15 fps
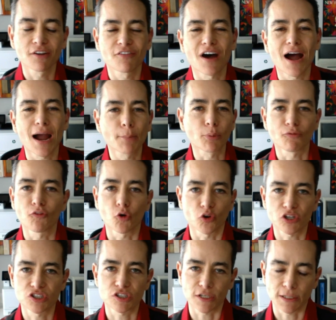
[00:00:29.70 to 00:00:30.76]
of
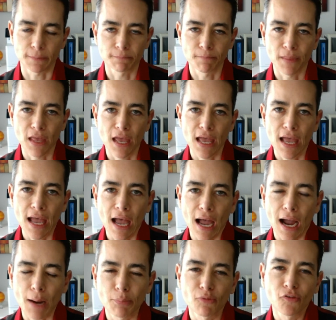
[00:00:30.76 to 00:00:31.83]
hyperfocusing.
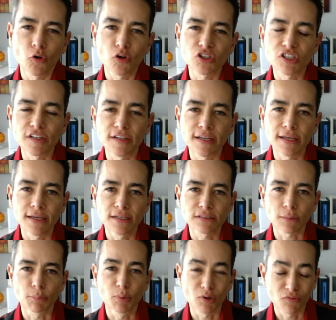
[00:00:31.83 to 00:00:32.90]
Hyperfocusing is
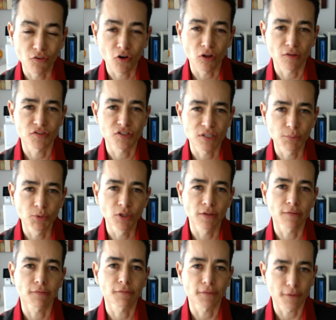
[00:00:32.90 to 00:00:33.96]
a pitfall of
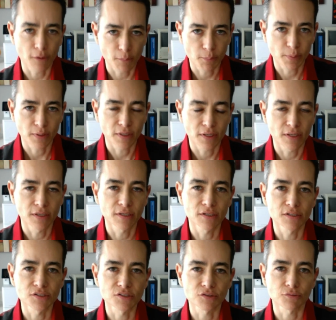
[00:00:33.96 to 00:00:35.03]
stimulant therapy.
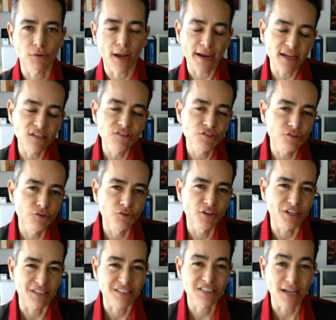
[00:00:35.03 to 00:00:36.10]
I consider
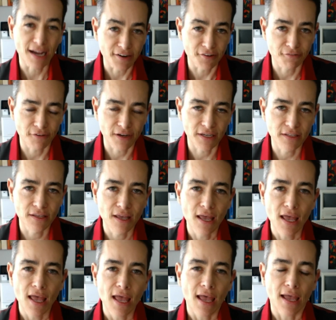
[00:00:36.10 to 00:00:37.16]
it a side effect.
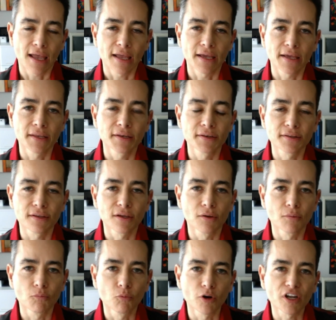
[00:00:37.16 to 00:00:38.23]
And
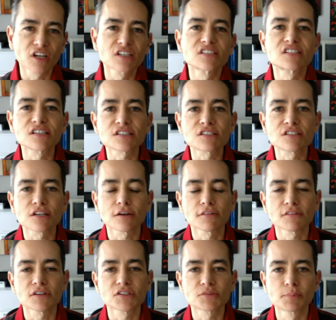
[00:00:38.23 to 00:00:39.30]
what it consists of
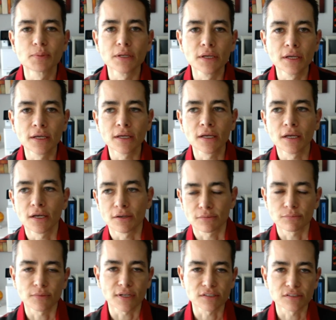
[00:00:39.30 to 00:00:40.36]
is being,
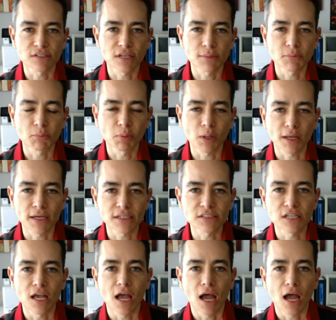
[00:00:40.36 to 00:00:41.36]
as the name implies,